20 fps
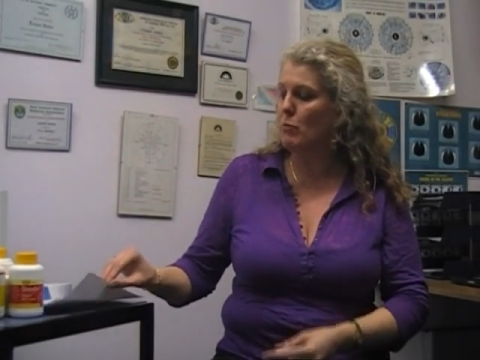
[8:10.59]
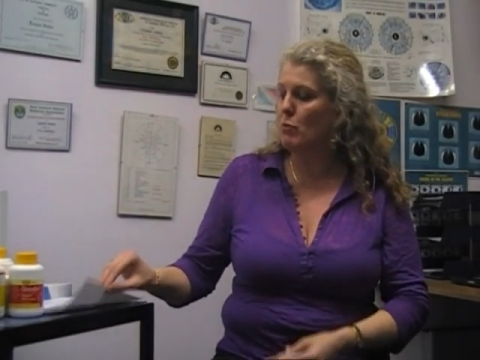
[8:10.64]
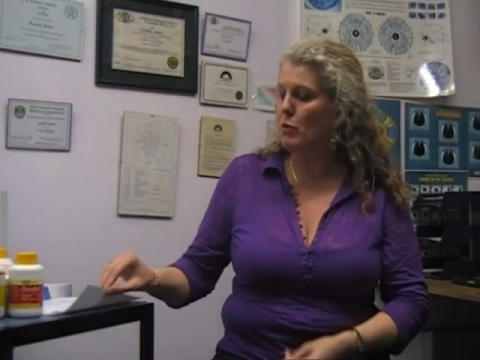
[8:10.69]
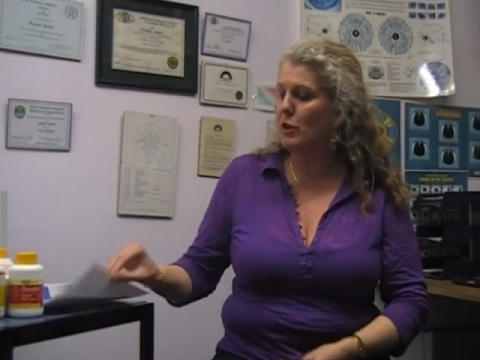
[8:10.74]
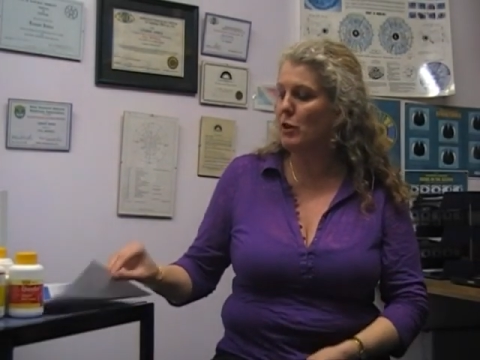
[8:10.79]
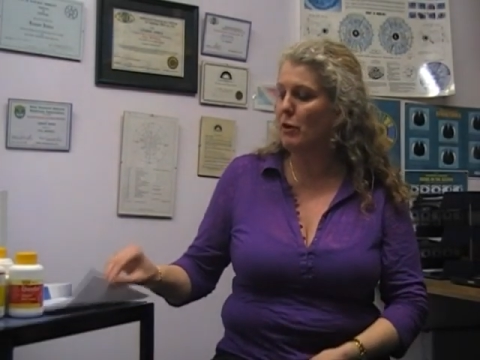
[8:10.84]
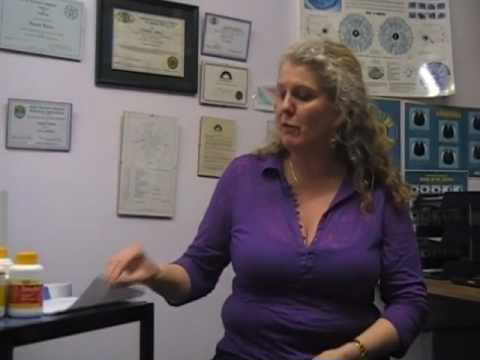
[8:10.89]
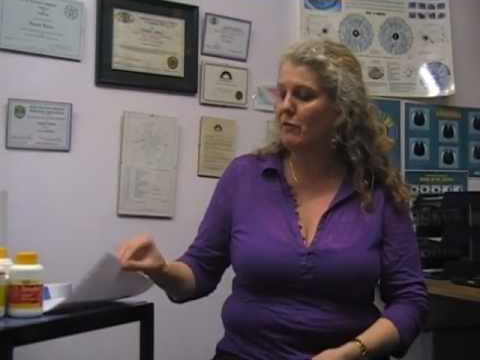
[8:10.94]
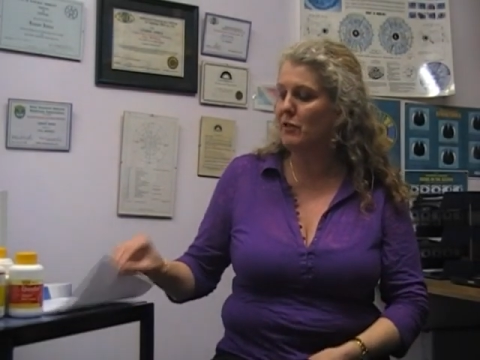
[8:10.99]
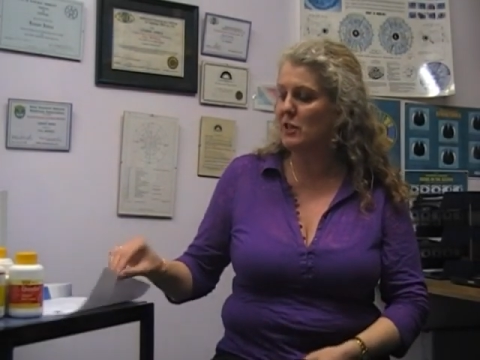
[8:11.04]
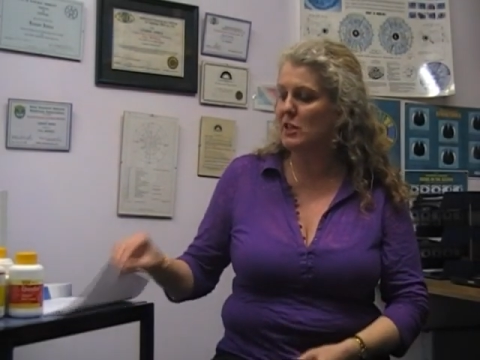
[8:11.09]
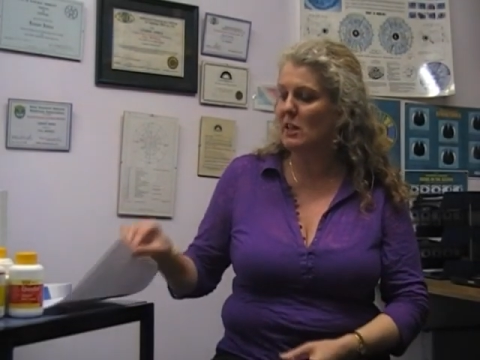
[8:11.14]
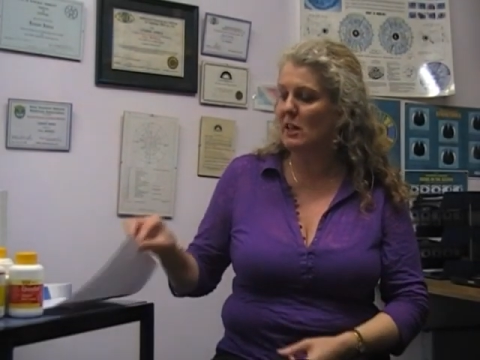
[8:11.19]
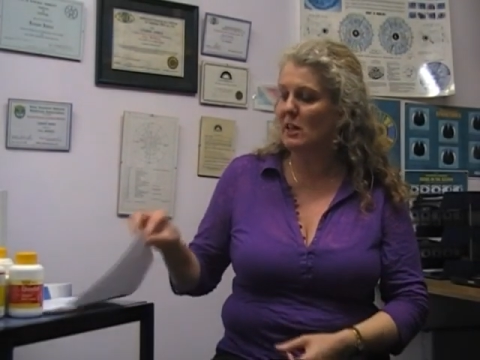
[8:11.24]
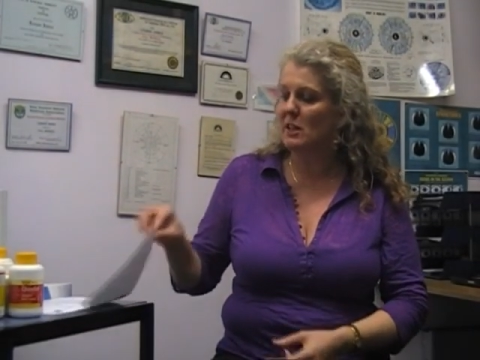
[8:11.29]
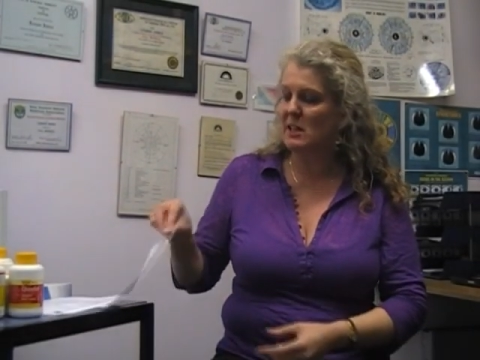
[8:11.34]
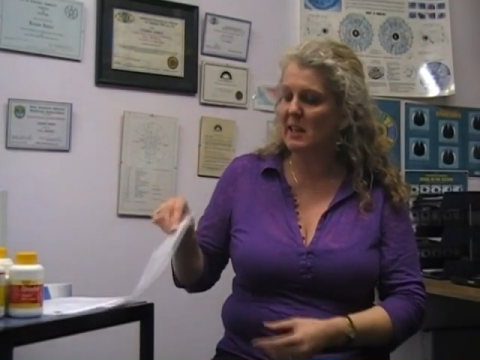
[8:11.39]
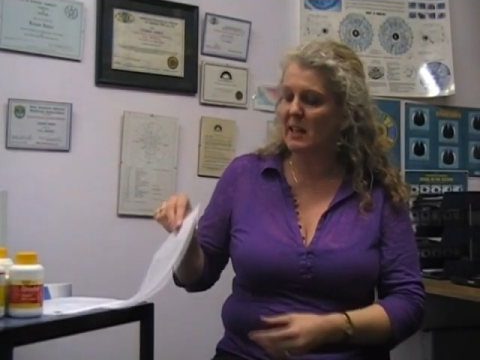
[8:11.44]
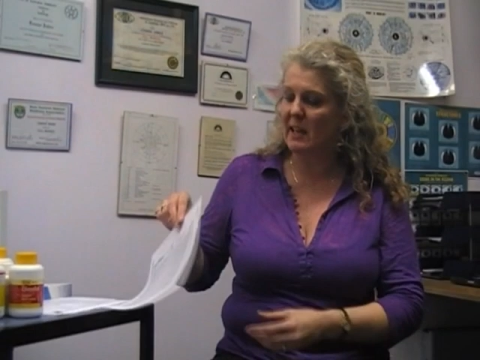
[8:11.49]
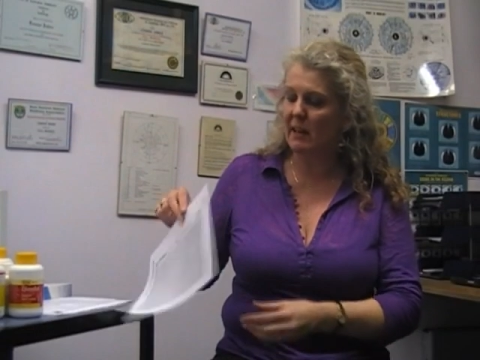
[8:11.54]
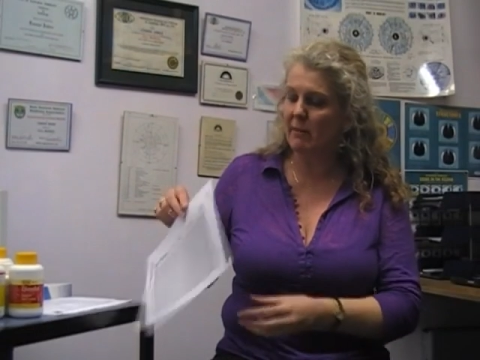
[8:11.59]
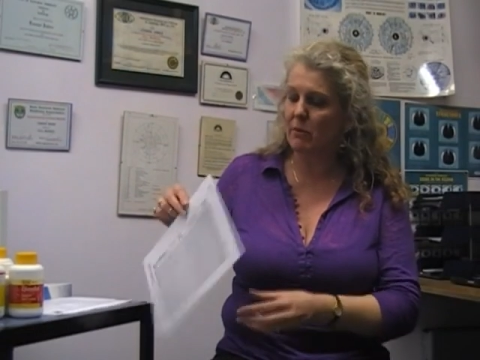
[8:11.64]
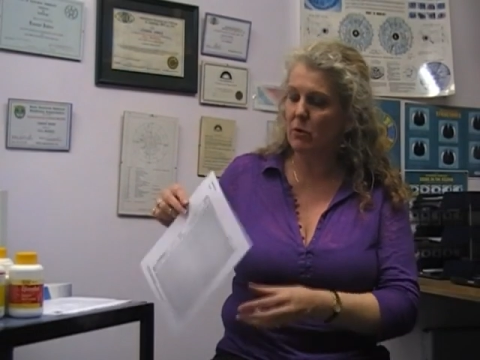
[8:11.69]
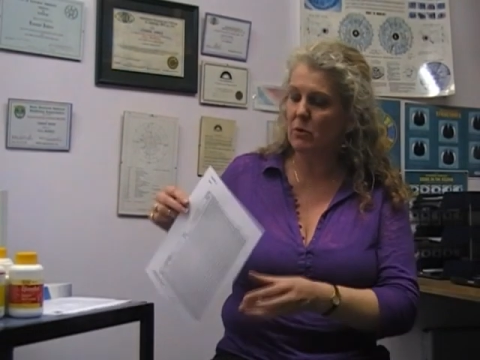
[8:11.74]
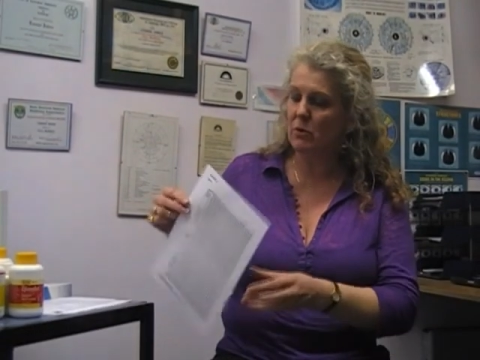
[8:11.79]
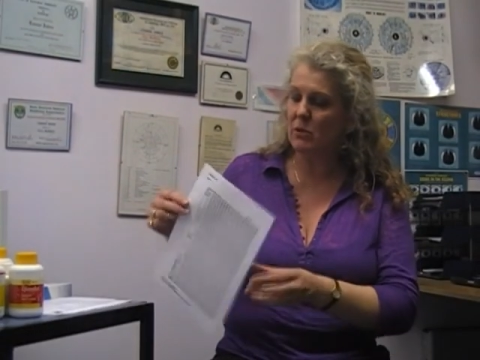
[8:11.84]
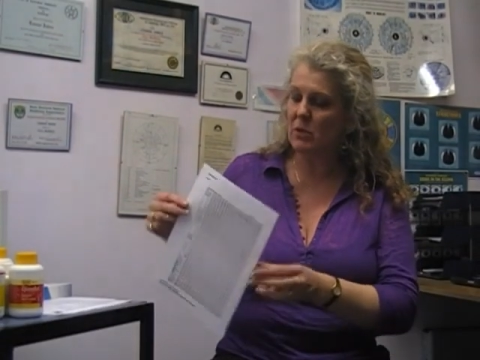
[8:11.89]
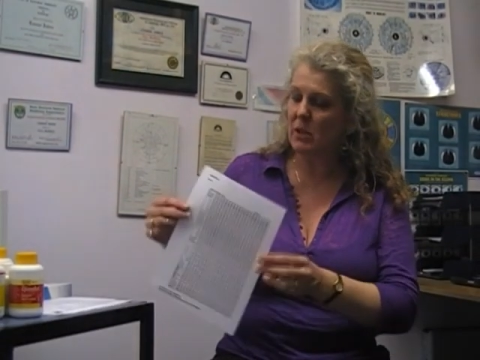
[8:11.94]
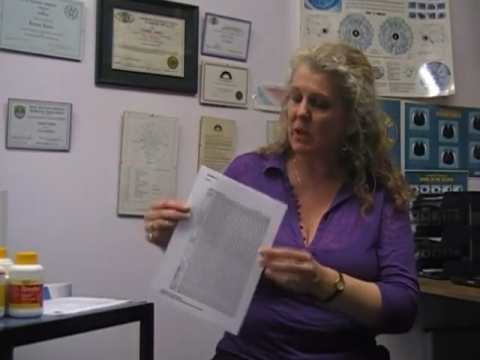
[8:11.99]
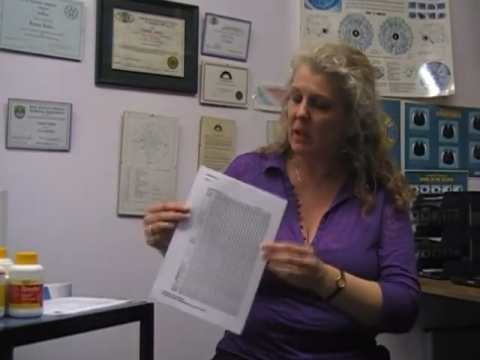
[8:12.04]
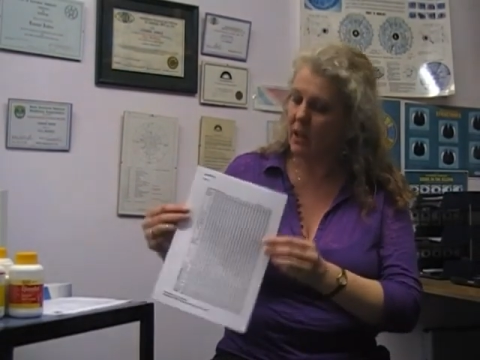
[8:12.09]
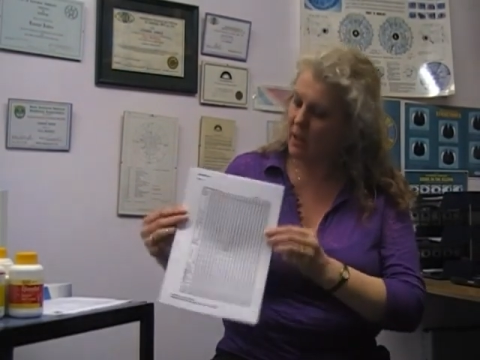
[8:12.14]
with your fertility levels,